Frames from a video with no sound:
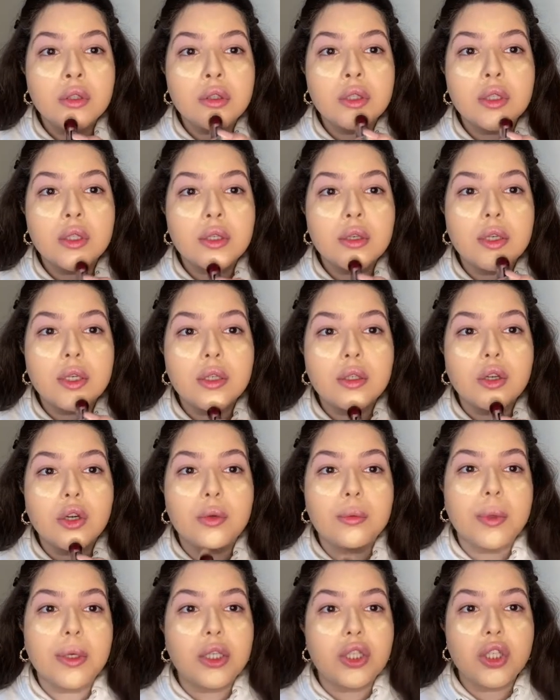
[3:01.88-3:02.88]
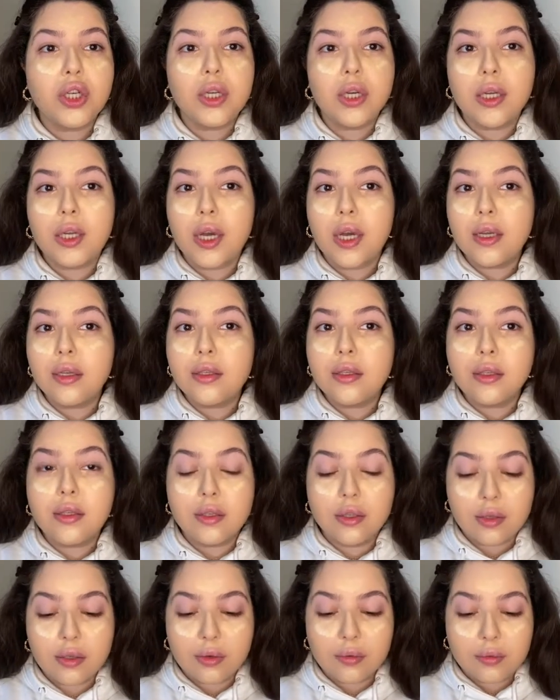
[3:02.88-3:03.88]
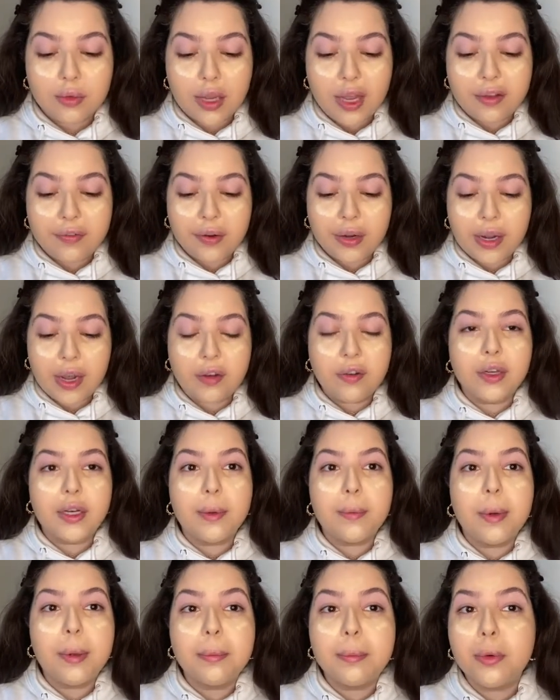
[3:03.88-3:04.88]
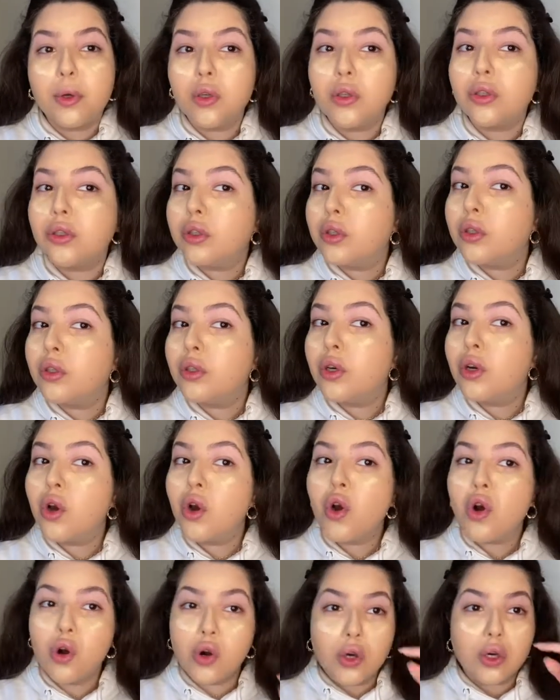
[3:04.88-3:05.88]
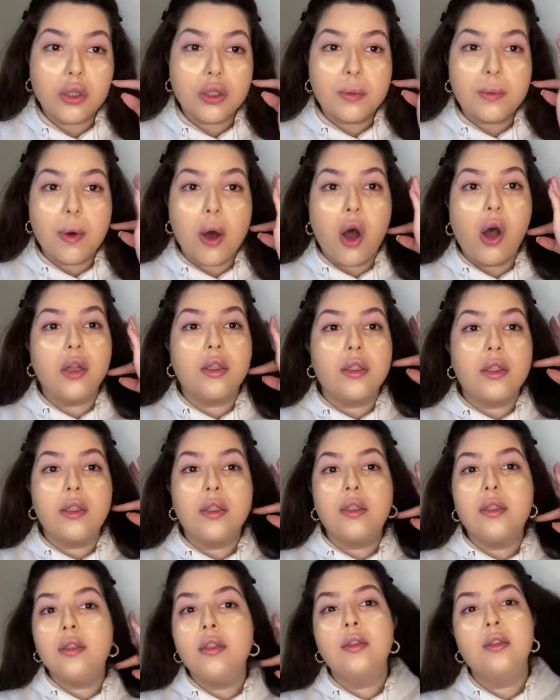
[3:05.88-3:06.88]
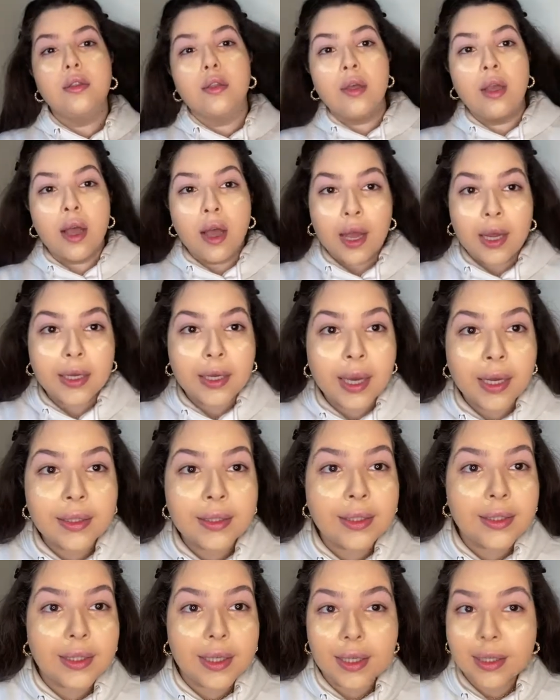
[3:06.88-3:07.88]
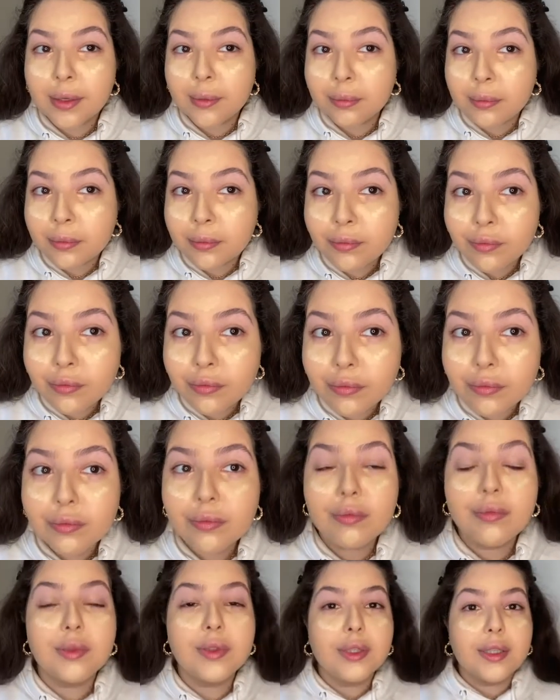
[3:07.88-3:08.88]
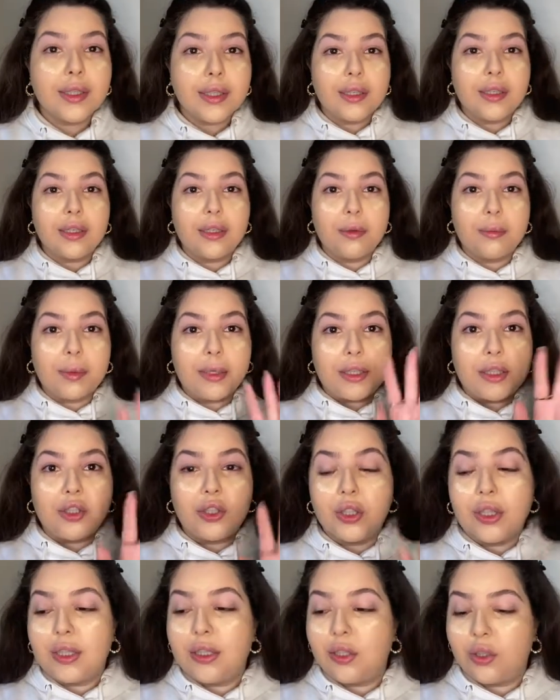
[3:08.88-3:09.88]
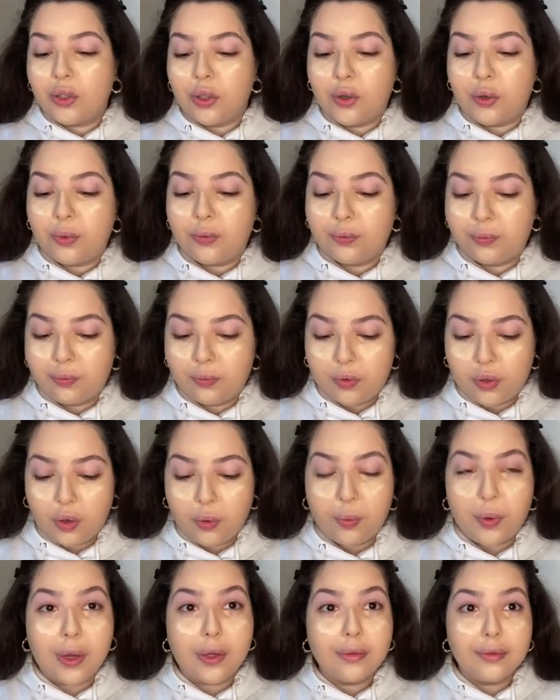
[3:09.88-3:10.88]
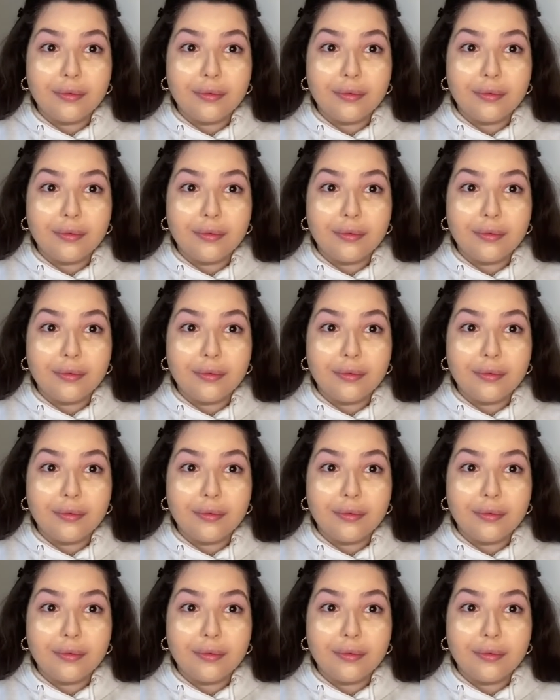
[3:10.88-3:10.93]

and on my chin, I guess. If I have any pimples or spots, I can't see them in my screen, so oh well.